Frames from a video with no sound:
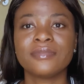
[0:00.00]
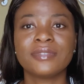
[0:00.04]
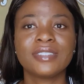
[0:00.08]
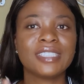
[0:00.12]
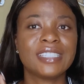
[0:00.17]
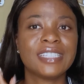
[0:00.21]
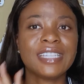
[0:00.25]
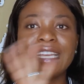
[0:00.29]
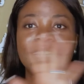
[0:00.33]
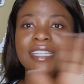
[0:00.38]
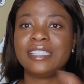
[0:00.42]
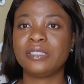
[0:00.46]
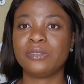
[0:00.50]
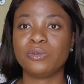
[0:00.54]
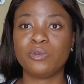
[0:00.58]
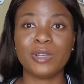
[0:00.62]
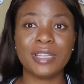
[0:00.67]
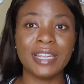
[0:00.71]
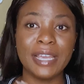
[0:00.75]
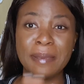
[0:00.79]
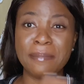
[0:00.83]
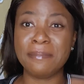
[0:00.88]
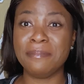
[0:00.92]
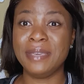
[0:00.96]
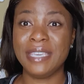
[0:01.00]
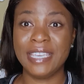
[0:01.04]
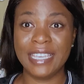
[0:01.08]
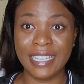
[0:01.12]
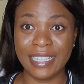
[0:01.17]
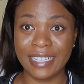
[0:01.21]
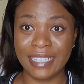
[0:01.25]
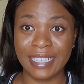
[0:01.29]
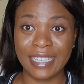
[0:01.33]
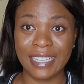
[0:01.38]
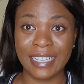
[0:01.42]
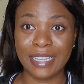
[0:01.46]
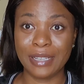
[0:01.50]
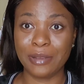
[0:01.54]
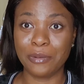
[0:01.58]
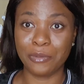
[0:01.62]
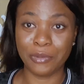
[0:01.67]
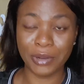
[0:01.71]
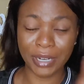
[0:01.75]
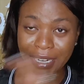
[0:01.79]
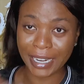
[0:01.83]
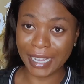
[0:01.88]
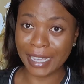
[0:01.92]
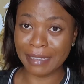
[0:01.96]
That is what I mean
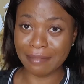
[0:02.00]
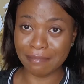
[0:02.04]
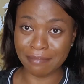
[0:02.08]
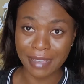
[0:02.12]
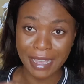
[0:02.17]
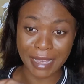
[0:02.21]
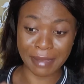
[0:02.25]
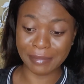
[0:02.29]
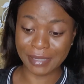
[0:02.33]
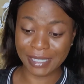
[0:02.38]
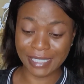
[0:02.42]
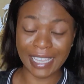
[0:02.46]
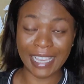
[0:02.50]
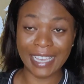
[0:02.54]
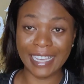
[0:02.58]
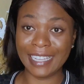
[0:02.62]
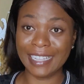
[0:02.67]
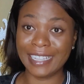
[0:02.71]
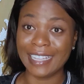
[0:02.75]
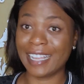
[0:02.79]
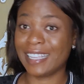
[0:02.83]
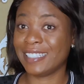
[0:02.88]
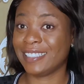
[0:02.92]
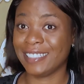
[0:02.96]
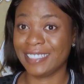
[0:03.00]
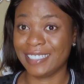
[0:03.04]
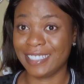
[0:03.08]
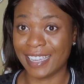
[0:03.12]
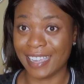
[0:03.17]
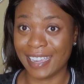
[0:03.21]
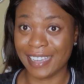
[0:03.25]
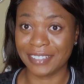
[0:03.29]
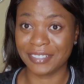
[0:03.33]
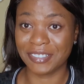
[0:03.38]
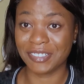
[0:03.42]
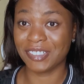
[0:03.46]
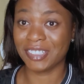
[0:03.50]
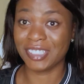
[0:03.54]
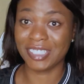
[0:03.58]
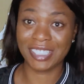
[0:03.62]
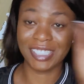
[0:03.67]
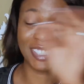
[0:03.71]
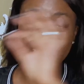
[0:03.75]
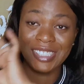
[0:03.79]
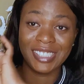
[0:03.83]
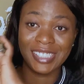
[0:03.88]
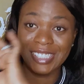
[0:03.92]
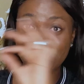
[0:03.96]
when I'm saying as a child.
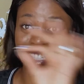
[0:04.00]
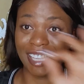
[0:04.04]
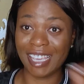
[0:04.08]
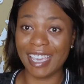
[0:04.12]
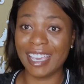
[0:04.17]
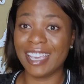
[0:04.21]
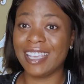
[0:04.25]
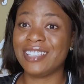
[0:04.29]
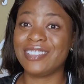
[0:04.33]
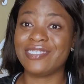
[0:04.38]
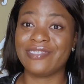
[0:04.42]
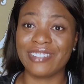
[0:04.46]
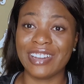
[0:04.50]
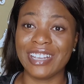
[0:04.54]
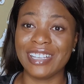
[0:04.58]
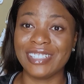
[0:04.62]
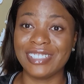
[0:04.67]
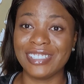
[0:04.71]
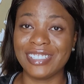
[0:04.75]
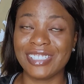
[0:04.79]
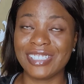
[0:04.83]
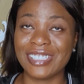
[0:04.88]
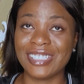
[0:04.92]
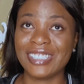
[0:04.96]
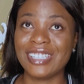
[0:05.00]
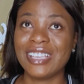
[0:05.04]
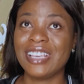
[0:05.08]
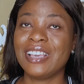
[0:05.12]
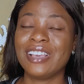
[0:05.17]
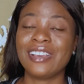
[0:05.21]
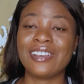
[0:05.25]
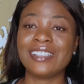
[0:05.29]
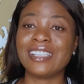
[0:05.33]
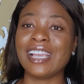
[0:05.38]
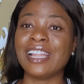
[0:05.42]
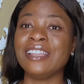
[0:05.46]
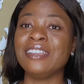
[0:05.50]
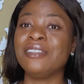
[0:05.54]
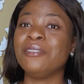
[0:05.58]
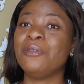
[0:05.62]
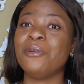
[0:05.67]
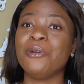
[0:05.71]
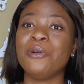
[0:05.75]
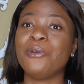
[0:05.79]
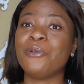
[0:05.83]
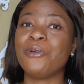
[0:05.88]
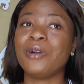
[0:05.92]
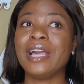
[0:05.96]
This is the age range, because I didn't
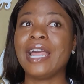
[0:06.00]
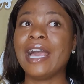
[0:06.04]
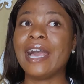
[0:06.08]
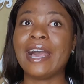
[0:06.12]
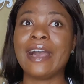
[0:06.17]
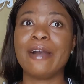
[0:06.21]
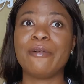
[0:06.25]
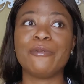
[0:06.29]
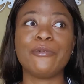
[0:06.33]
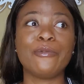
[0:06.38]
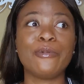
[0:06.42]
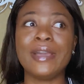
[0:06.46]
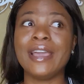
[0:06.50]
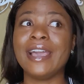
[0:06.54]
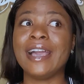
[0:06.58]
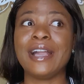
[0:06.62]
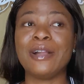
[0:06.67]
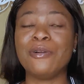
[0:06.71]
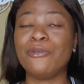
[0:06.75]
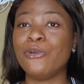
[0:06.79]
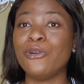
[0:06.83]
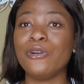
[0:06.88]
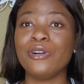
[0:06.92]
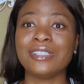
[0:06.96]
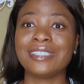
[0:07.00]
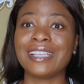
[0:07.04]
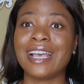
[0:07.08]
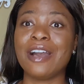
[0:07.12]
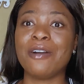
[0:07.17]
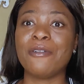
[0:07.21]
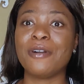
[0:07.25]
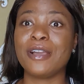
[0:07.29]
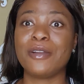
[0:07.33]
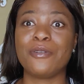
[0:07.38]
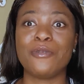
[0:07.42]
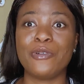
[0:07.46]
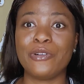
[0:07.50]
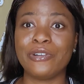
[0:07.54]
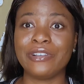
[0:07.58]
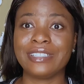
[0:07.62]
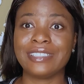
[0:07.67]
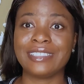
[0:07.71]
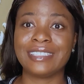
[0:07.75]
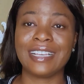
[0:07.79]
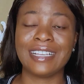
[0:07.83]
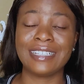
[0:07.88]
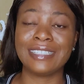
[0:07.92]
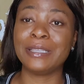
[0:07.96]
know where I was, how I was
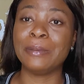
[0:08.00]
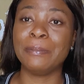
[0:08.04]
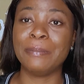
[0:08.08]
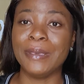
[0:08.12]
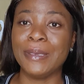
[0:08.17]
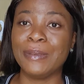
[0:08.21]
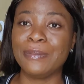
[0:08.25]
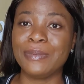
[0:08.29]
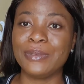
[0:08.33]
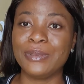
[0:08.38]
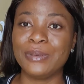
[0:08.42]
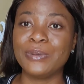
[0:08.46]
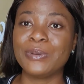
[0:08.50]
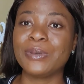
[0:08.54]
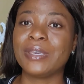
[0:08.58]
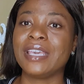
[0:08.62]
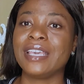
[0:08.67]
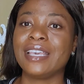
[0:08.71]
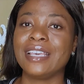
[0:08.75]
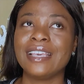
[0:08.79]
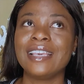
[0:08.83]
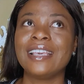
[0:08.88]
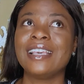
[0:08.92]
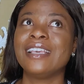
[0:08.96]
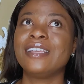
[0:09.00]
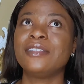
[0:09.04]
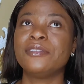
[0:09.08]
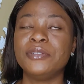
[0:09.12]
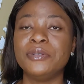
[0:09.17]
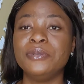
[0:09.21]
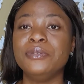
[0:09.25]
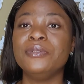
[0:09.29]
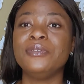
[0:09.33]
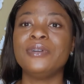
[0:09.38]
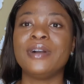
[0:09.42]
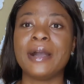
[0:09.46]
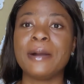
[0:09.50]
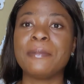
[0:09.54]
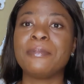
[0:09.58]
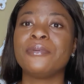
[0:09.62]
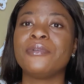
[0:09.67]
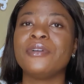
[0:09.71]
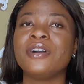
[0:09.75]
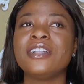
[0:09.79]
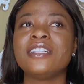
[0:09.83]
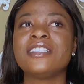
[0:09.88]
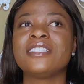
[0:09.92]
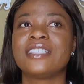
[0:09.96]
as a baby. Okay, 2
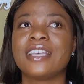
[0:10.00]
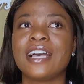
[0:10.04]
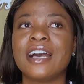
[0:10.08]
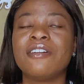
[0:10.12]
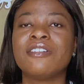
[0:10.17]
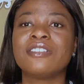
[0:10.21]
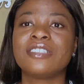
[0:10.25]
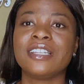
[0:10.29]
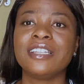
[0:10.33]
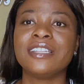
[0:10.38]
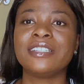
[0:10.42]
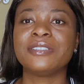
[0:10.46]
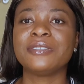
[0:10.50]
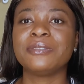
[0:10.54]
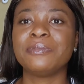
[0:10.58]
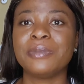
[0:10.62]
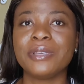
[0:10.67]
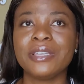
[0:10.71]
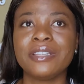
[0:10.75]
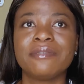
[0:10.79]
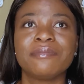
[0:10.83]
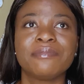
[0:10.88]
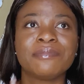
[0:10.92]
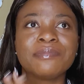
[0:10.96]
upwards, I was a little bit